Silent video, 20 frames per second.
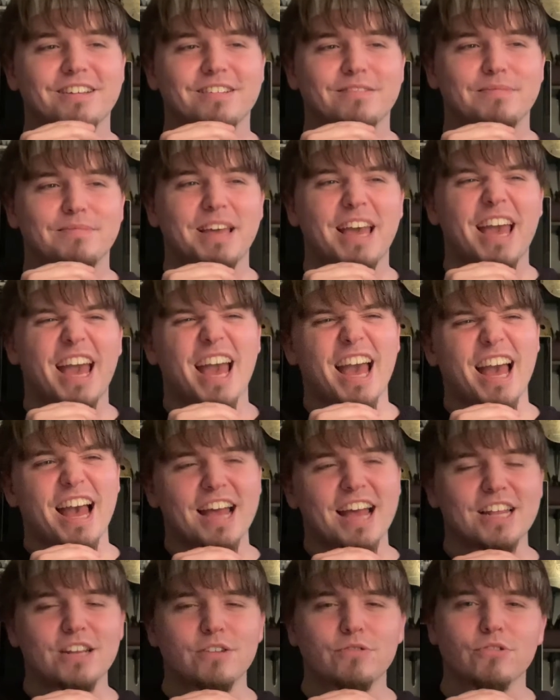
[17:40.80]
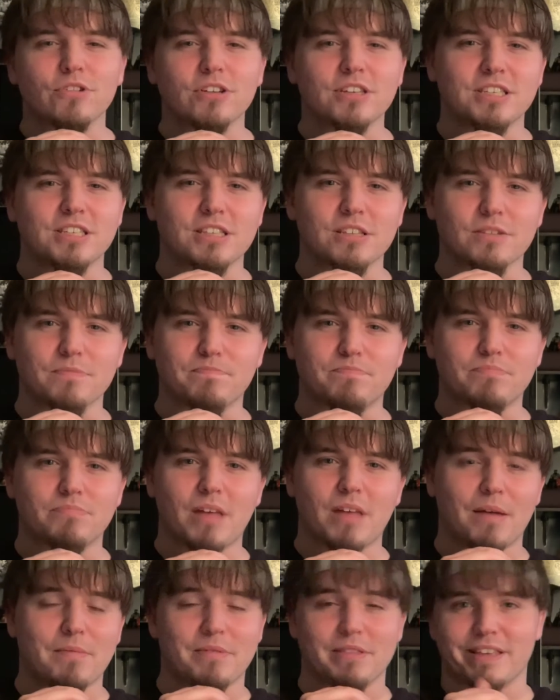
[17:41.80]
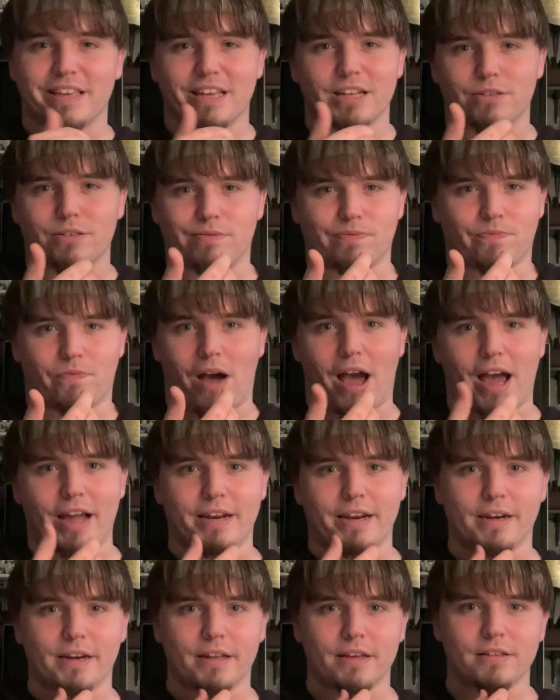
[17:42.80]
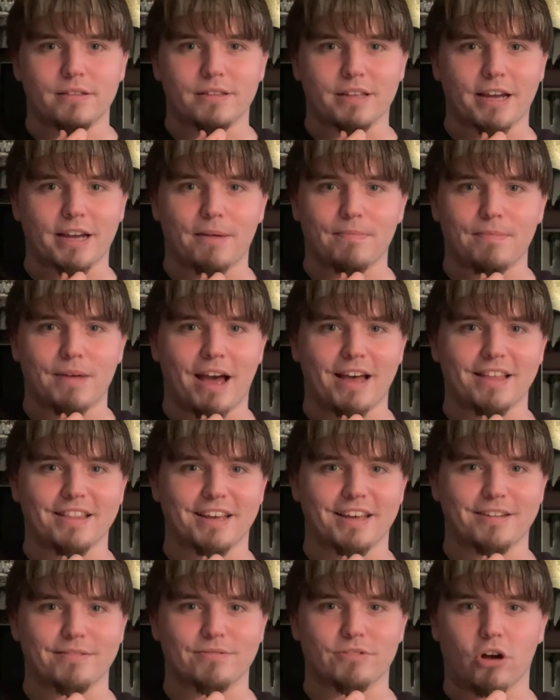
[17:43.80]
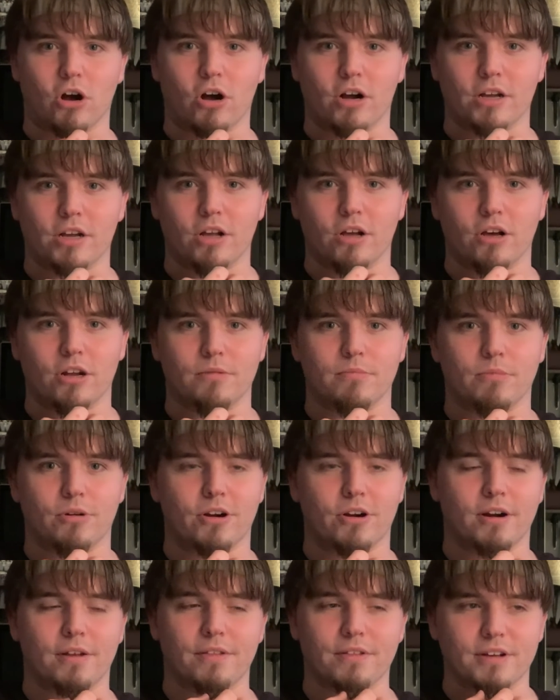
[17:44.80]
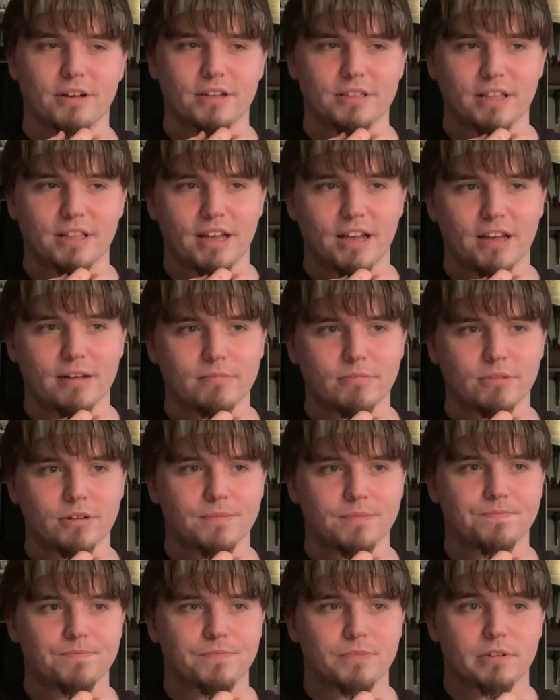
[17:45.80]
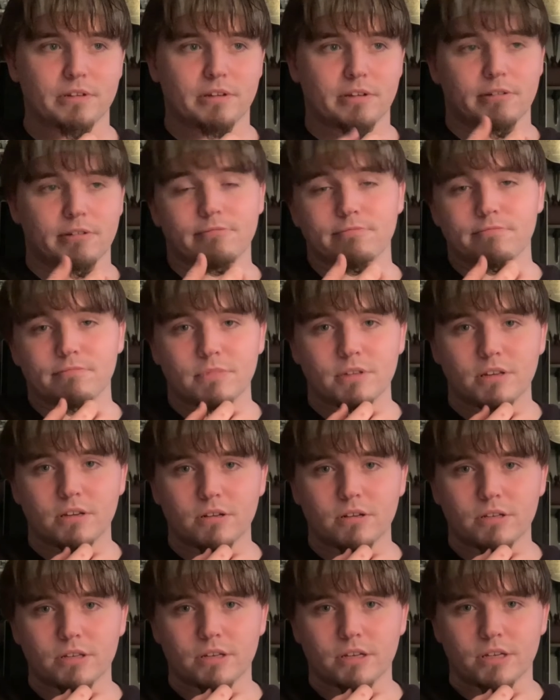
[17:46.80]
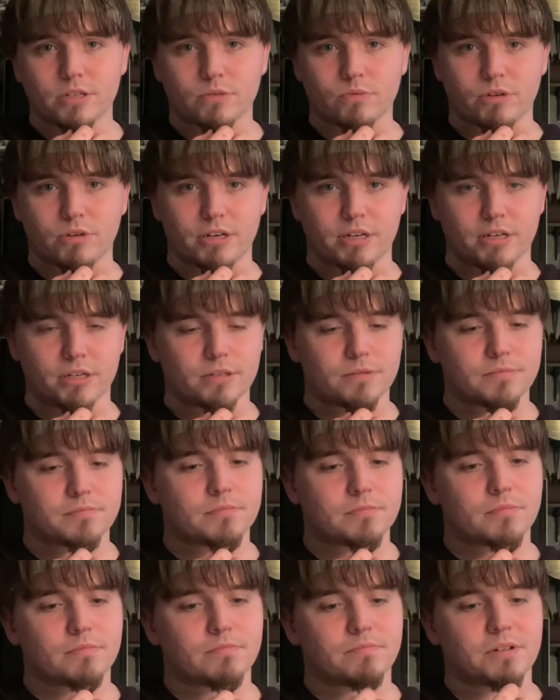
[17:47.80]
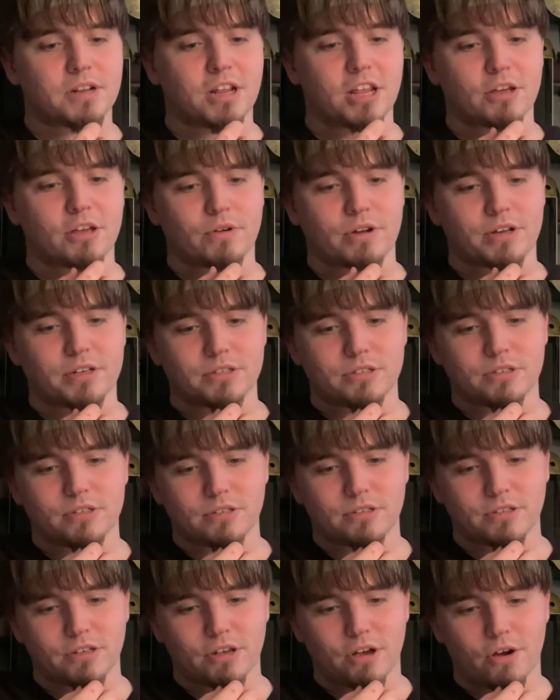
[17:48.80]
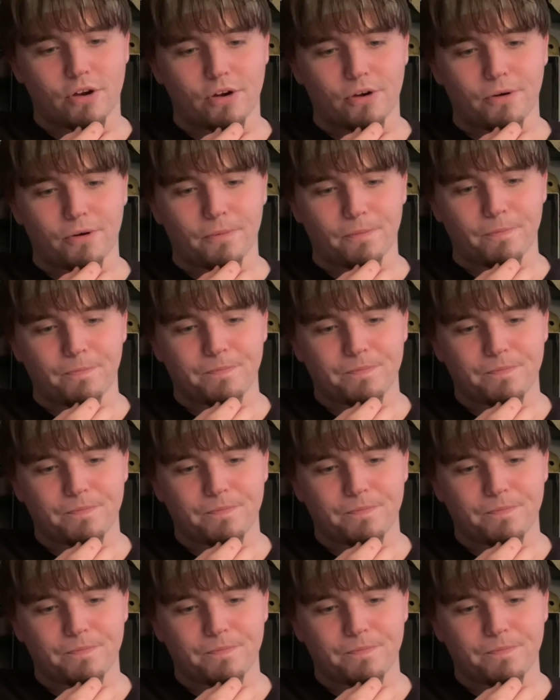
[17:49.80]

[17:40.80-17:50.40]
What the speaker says: yeah, I didn't really see the kid's fine in it. Like, I'm not like dogging on him or anything like that, but yeah, it is what it is. But anyways, so